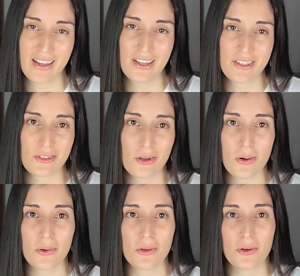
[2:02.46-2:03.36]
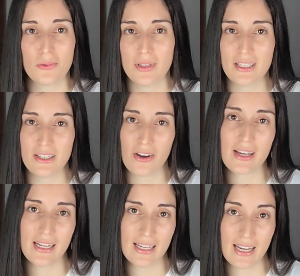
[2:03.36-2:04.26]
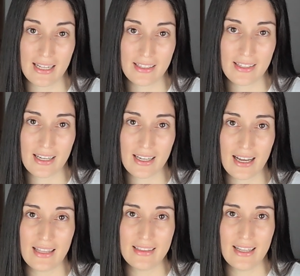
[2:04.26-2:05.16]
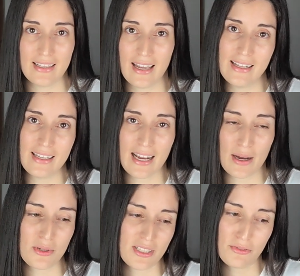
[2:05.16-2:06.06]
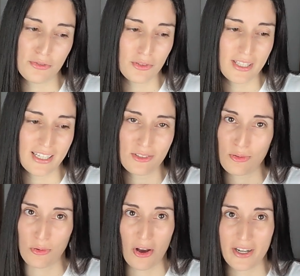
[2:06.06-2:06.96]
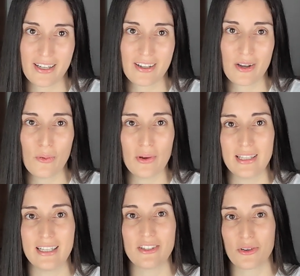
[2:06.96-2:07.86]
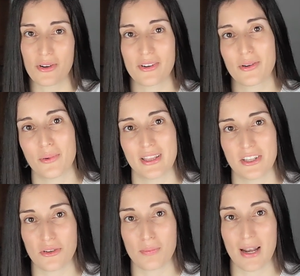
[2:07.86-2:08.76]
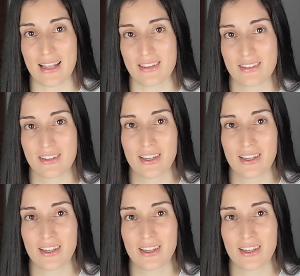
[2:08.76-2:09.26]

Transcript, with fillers: So you're really not gaining anything and then ending up with some food that is rotting within your, within your plant.